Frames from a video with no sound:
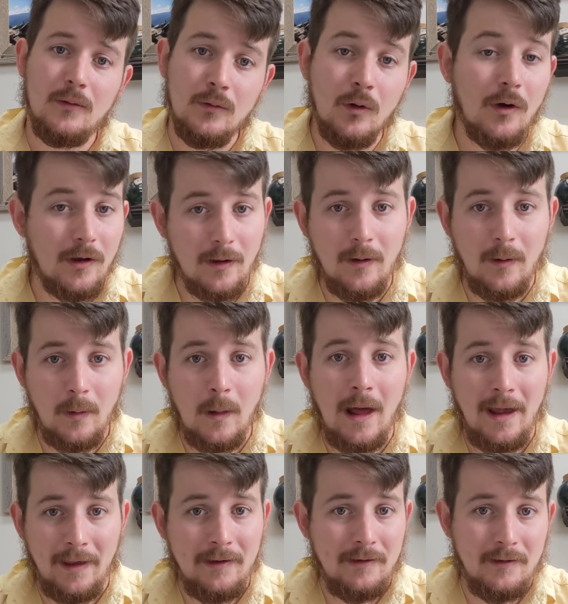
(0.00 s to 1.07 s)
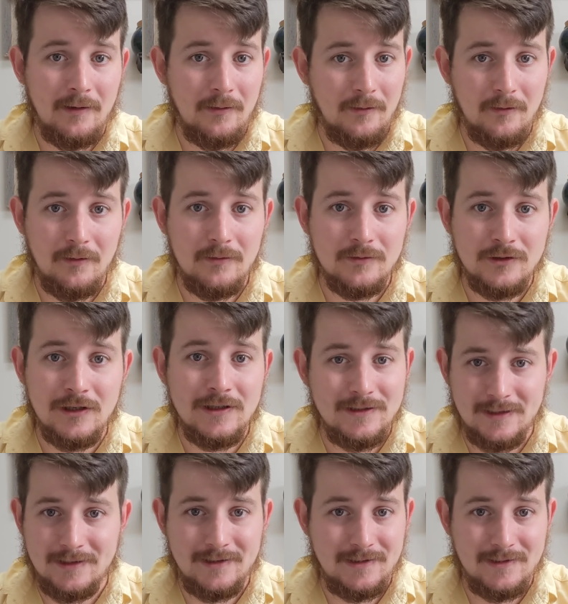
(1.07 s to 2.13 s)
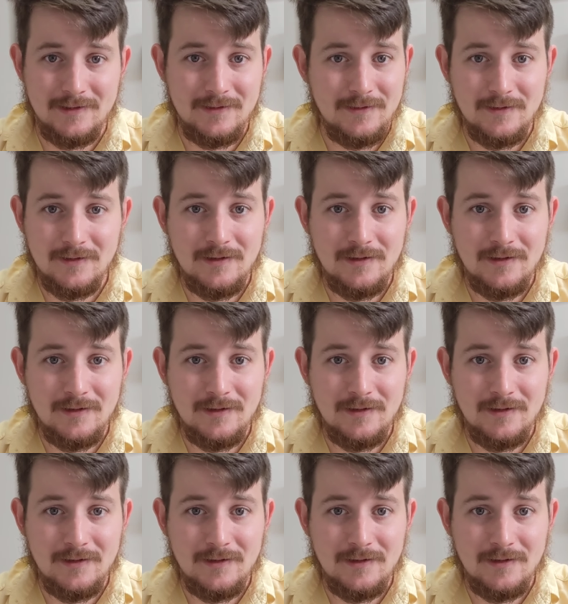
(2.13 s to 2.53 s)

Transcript: Look like Jesus